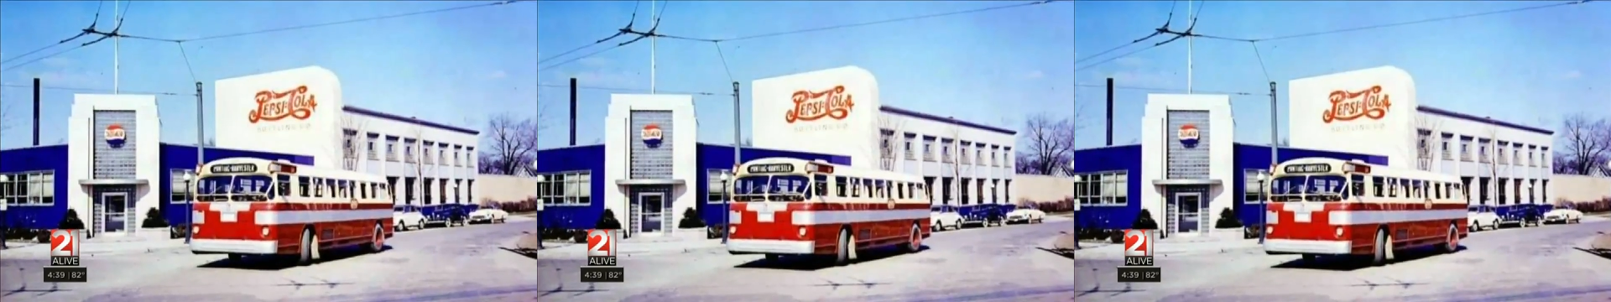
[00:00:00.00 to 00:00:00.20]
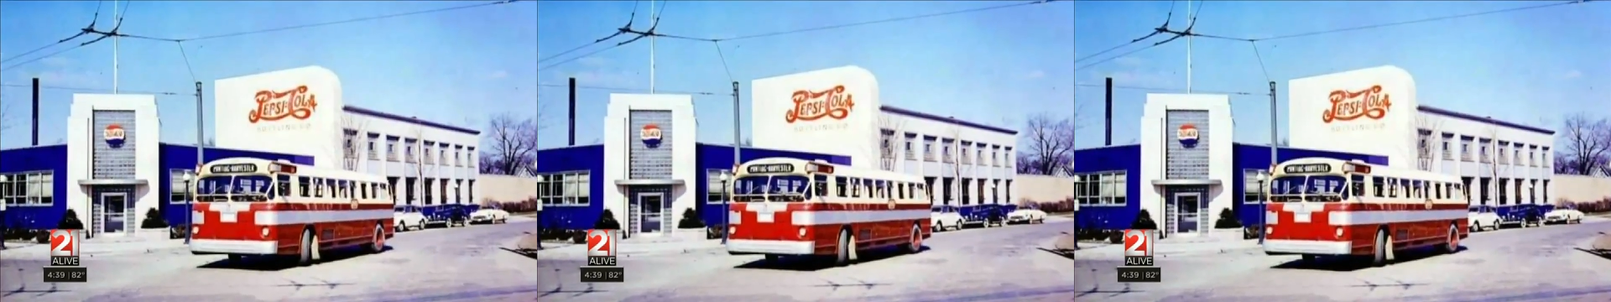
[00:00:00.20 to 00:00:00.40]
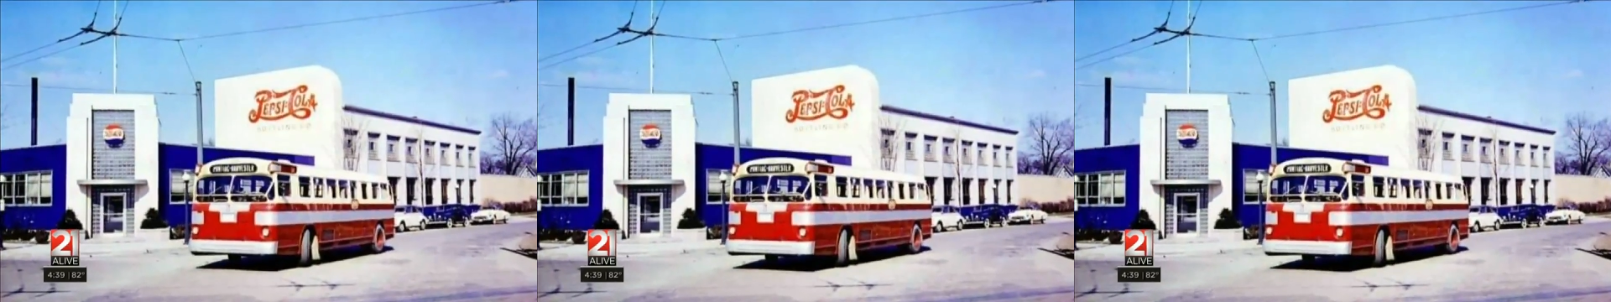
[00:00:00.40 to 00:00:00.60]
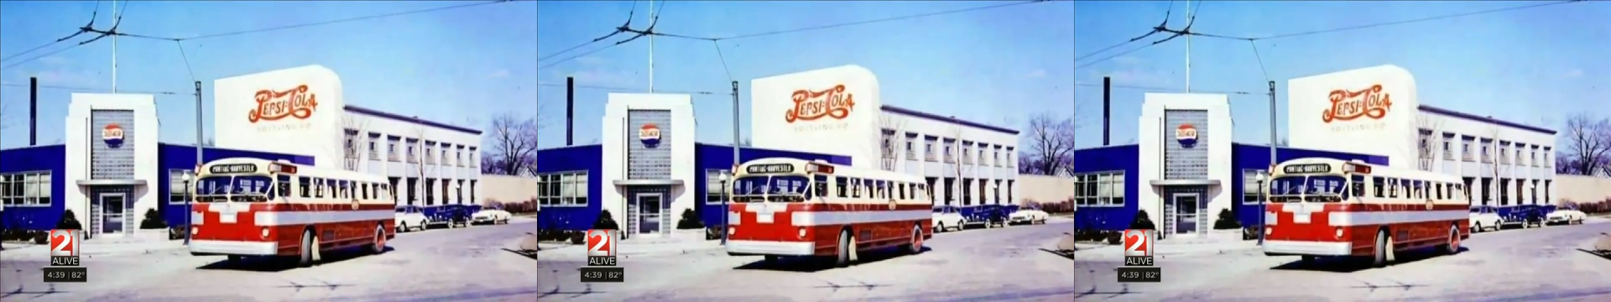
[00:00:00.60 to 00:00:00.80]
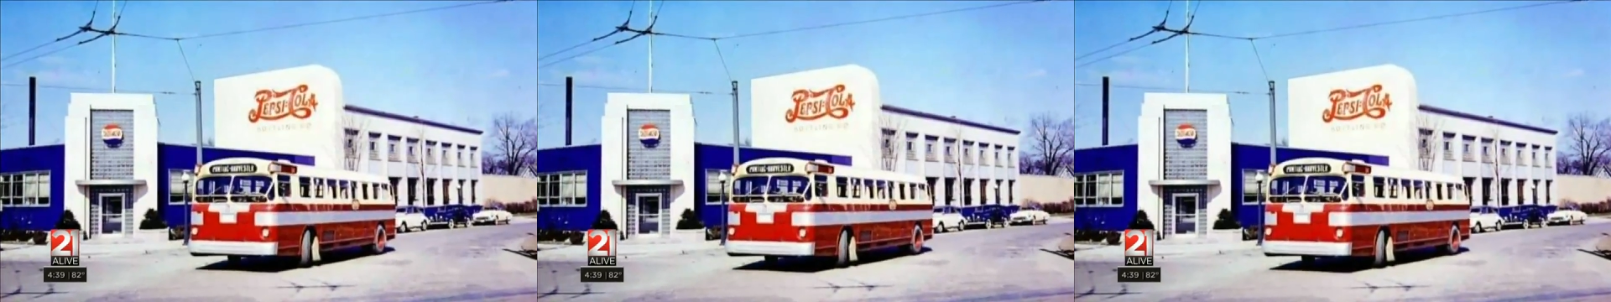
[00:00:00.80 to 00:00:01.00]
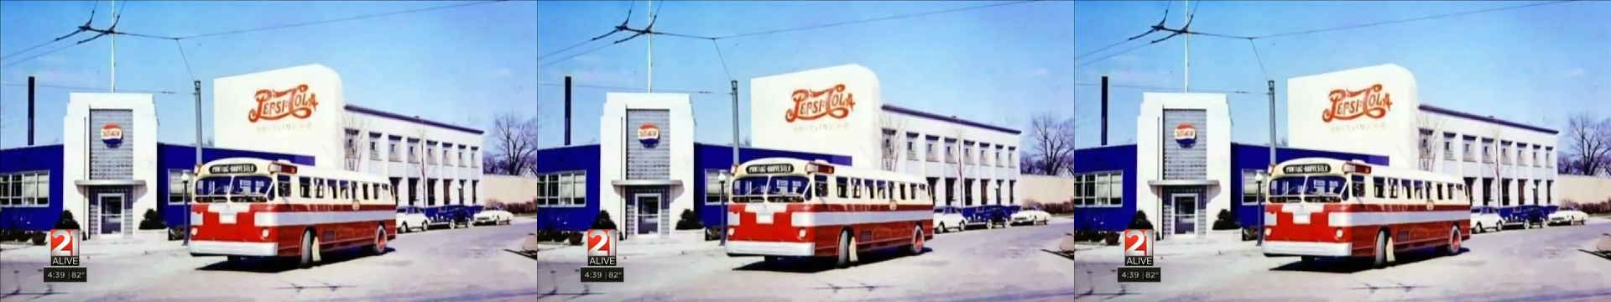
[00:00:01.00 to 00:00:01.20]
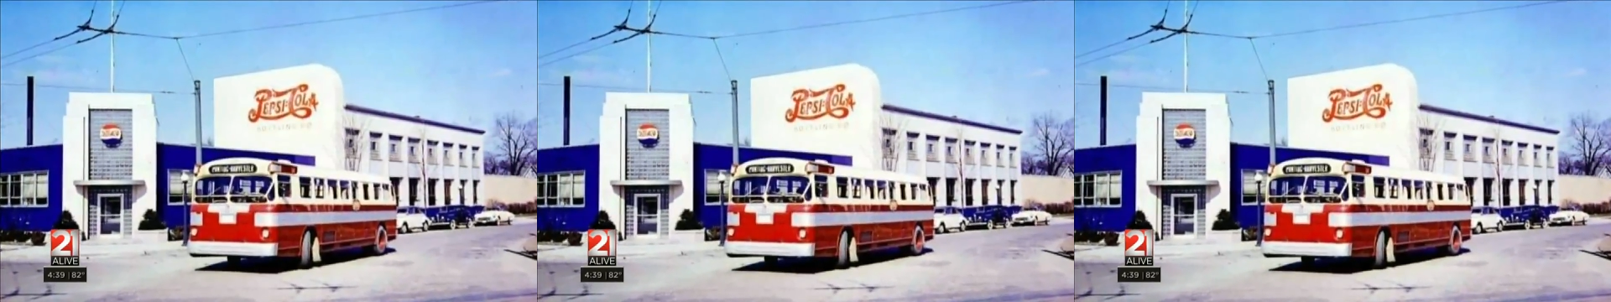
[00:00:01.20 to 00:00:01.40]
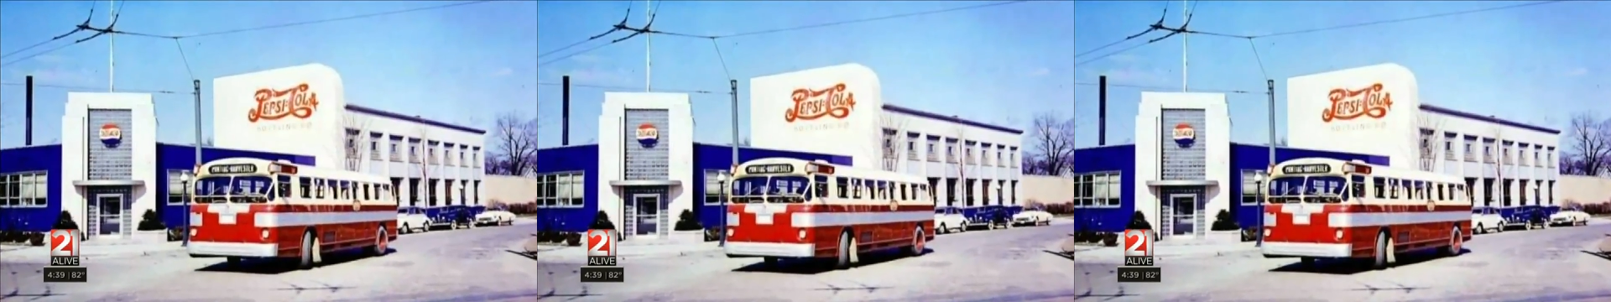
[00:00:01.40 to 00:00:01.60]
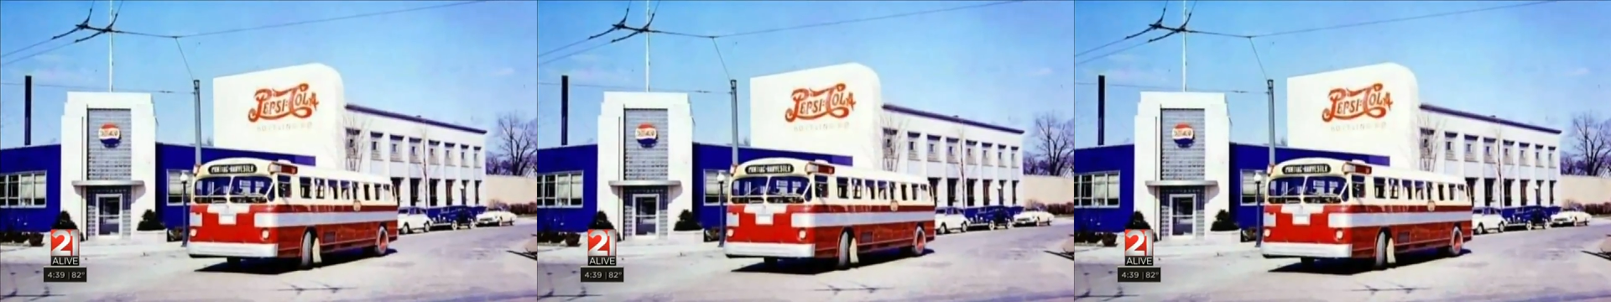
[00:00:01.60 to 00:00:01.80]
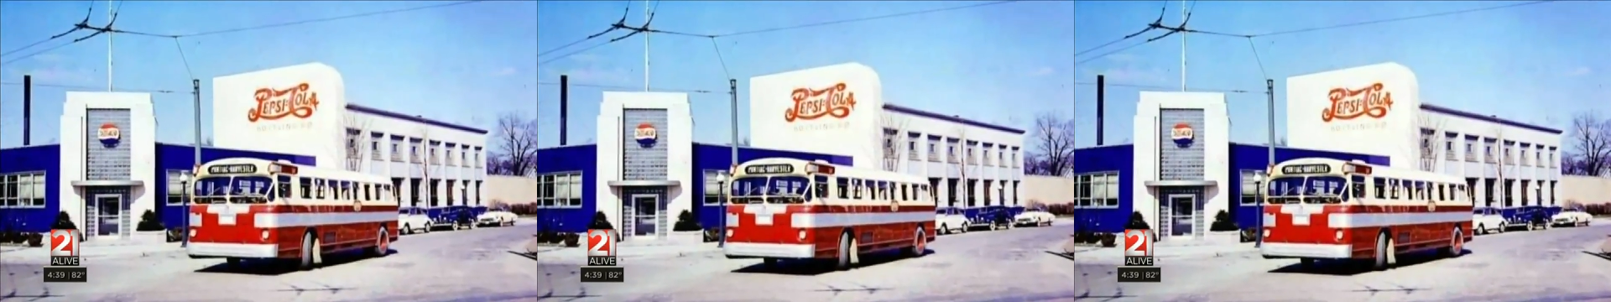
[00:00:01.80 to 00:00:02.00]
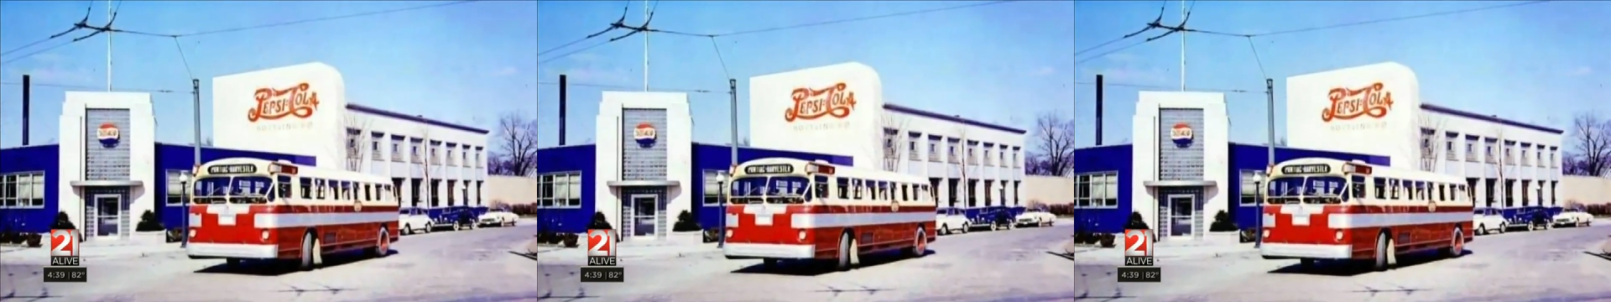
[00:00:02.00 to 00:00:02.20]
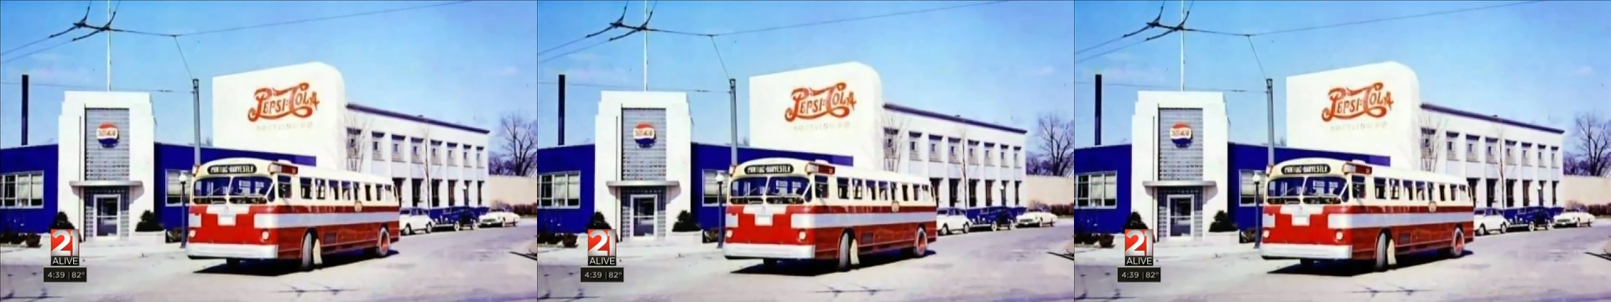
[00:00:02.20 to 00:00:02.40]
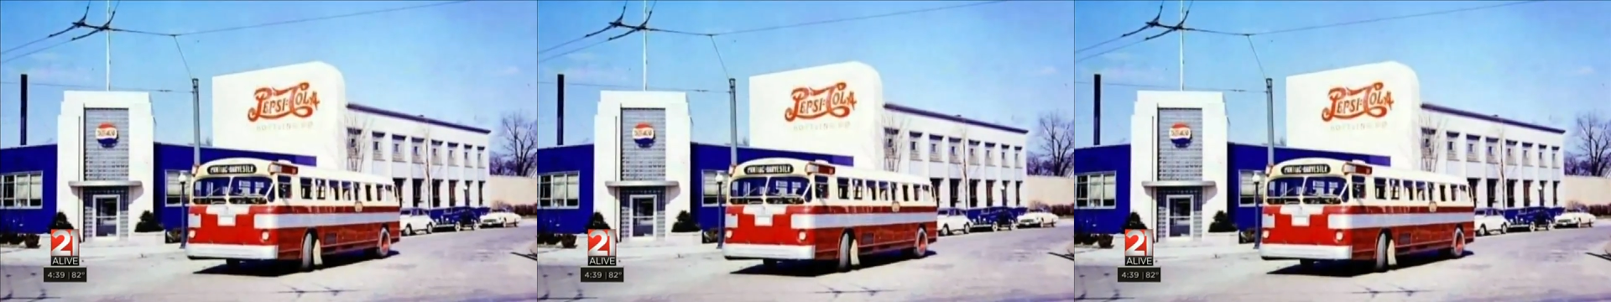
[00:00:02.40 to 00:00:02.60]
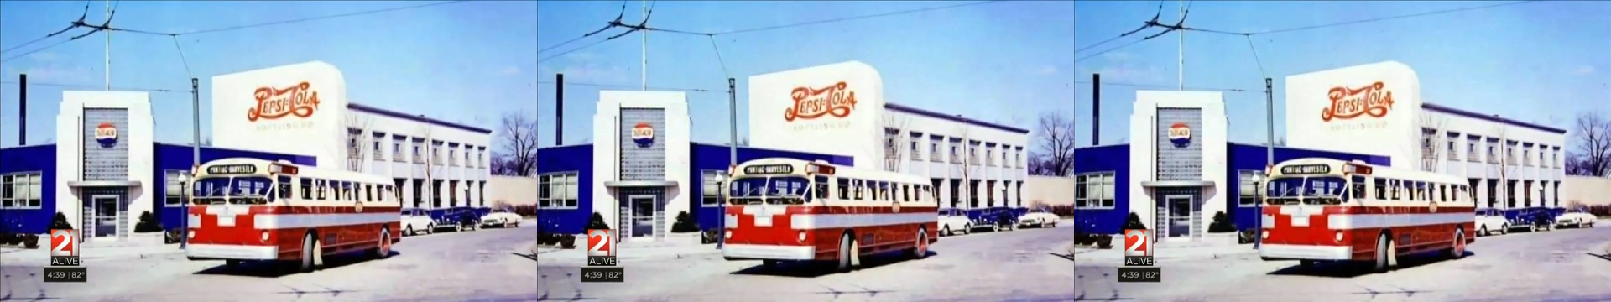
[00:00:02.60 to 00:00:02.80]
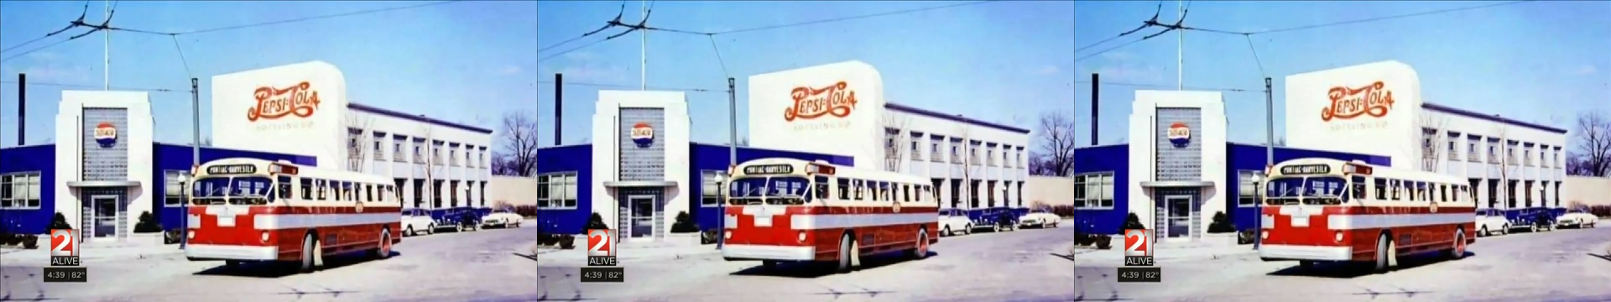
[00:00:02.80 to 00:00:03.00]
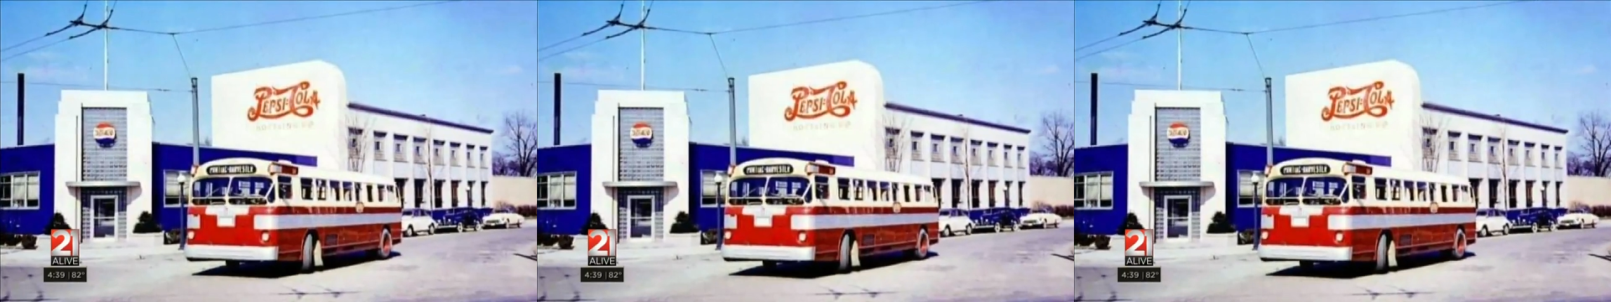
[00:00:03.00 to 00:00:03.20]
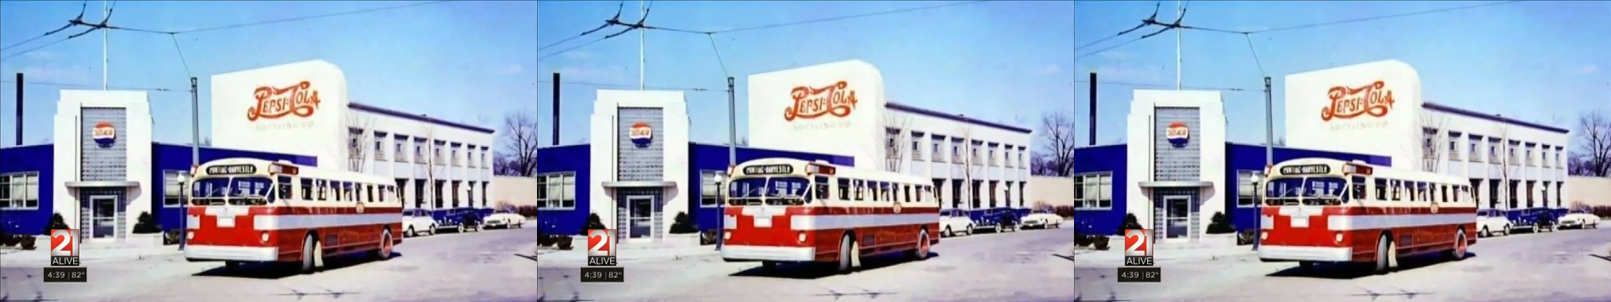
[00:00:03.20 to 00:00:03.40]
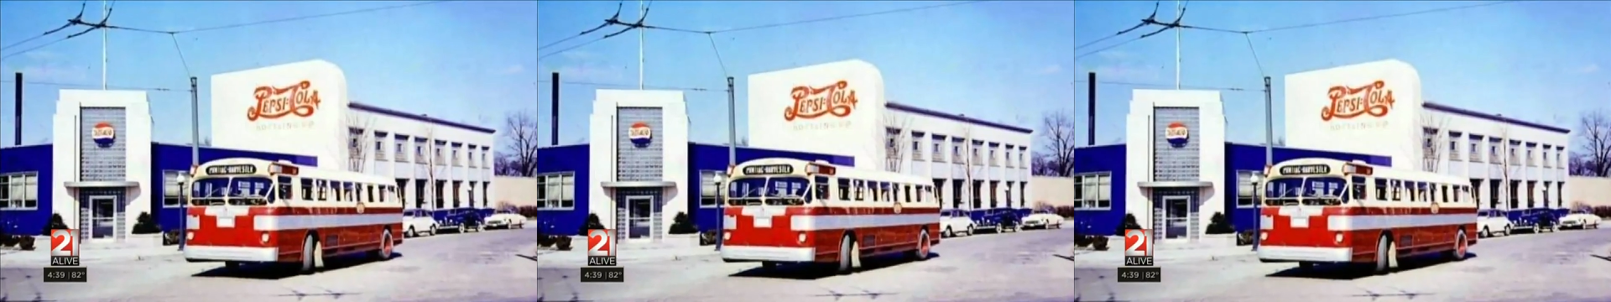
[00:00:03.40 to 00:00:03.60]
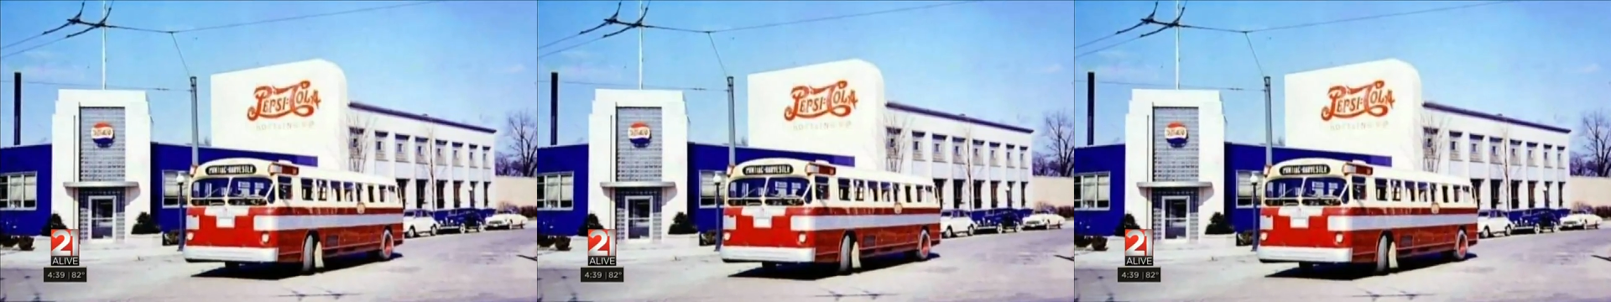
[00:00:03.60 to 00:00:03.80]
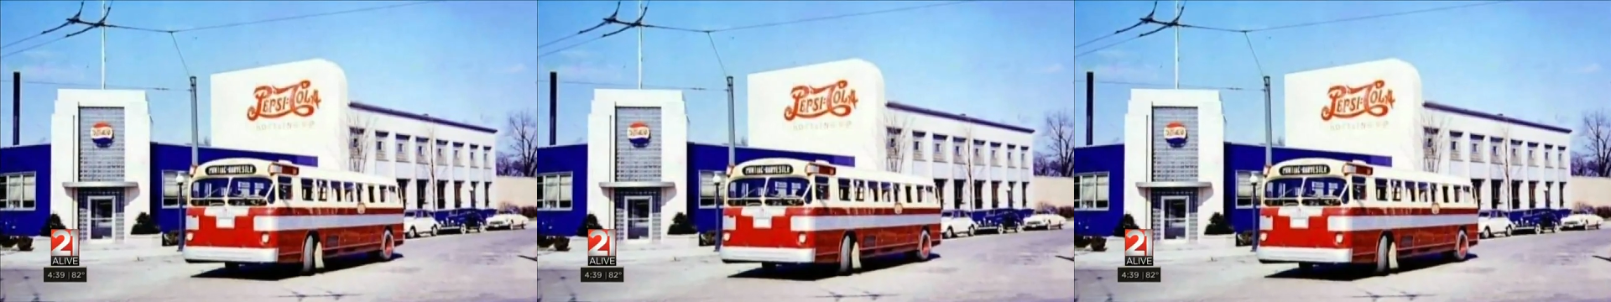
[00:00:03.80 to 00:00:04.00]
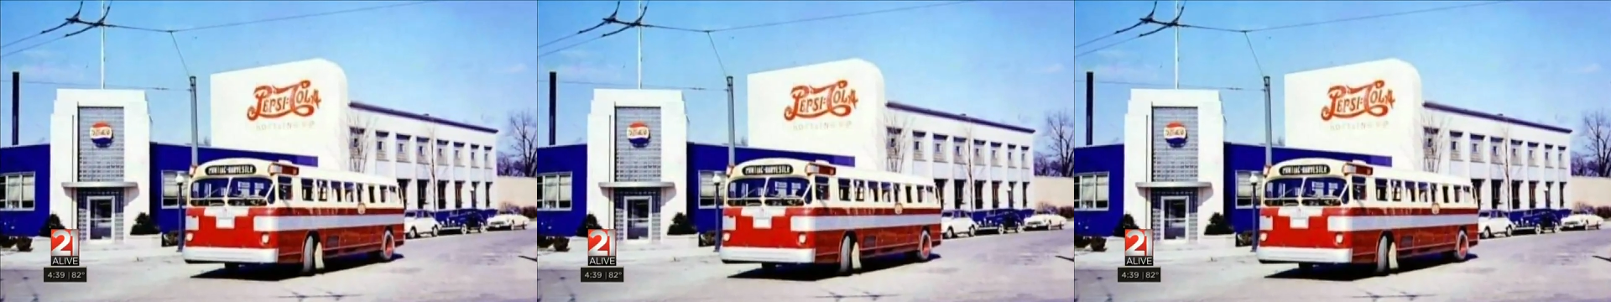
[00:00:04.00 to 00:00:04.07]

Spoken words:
[unreadable: no face in view]